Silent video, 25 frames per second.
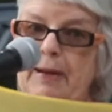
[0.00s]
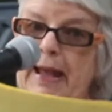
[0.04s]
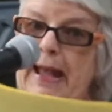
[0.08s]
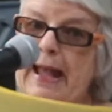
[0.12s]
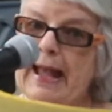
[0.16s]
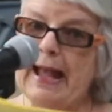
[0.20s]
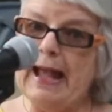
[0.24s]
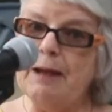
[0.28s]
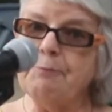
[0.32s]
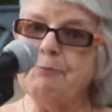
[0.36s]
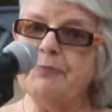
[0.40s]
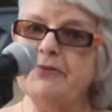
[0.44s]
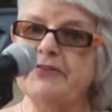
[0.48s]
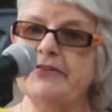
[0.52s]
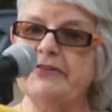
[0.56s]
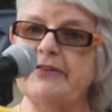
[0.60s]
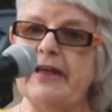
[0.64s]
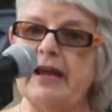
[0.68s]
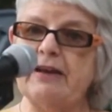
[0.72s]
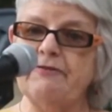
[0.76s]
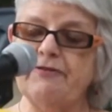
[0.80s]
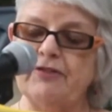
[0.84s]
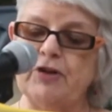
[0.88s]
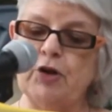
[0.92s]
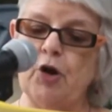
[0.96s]
Perhaps
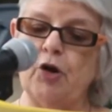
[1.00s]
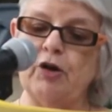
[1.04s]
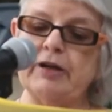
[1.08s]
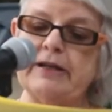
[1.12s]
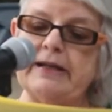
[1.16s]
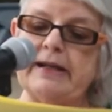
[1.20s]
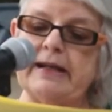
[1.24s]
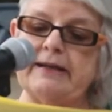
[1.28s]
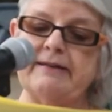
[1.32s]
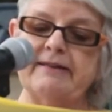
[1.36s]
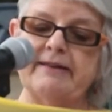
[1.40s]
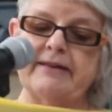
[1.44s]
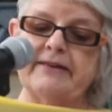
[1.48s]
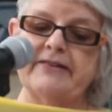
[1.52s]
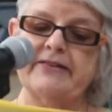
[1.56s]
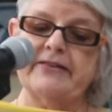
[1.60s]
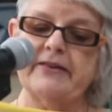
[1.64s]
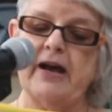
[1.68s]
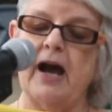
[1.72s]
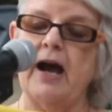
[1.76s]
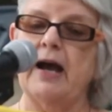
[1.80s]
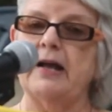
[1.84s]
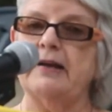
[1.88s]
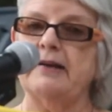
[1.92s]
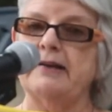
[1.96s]
they've not yet
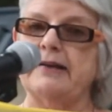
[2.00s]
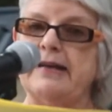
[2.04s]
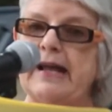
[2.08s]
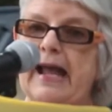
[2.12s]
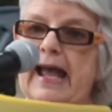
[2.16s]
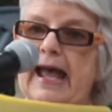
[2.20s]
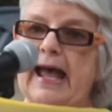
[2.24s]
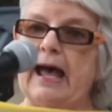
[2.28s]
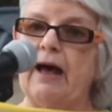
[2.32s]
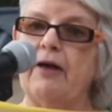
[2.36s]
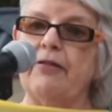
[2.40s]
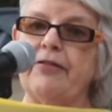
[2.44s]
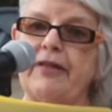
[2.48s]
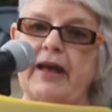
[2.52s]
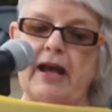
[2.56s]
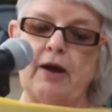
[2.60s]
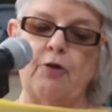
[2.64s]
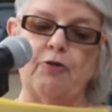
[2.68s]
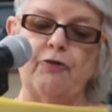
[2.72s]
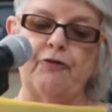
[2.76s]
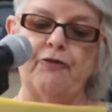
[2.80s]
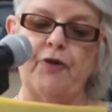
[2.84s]
decided how they'll